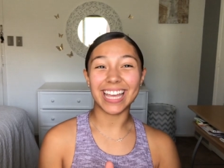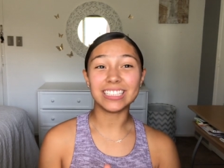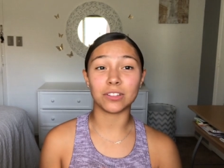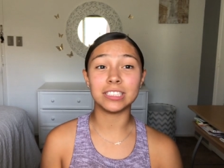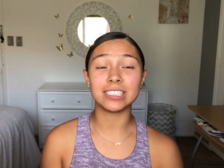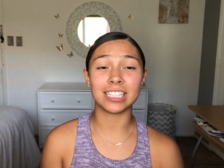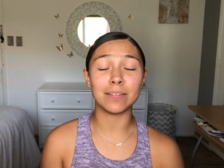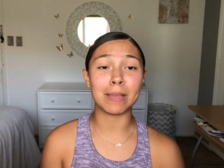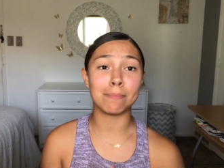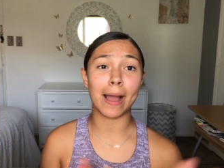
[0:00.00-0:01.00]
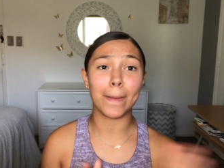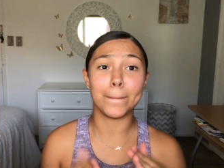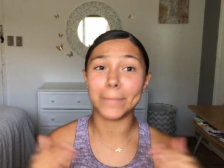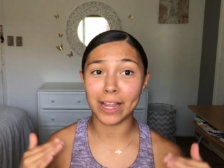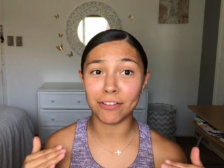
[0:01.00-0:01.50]
so this is gonna be my
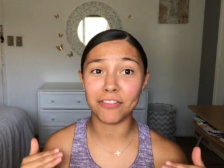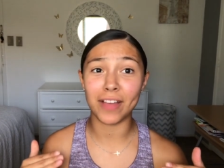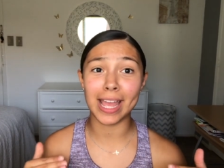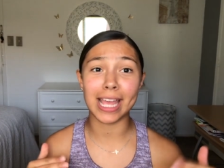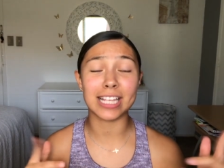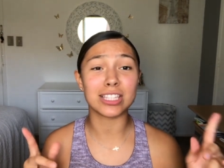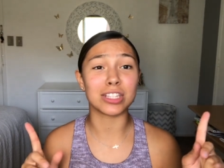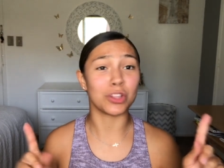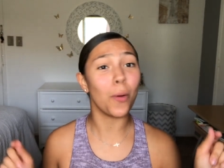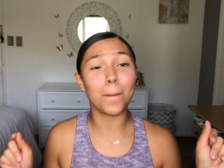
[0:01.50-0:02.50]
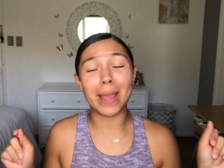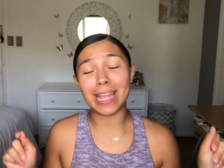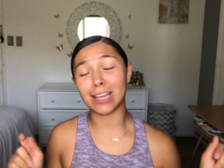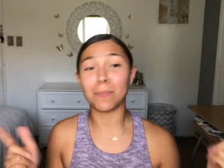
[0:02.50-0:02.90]
bare face, no makeup,